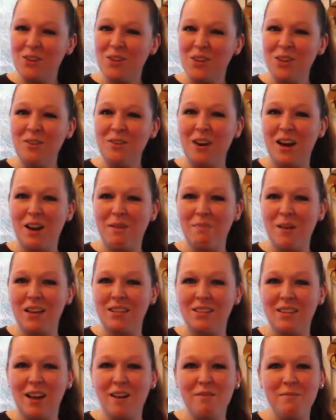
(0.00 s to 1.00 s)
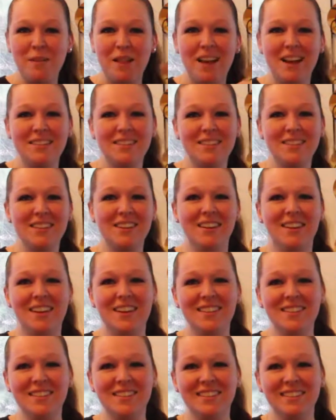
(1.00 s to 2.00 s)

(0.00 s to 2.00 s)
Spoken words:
you how to make soft molasses cookies.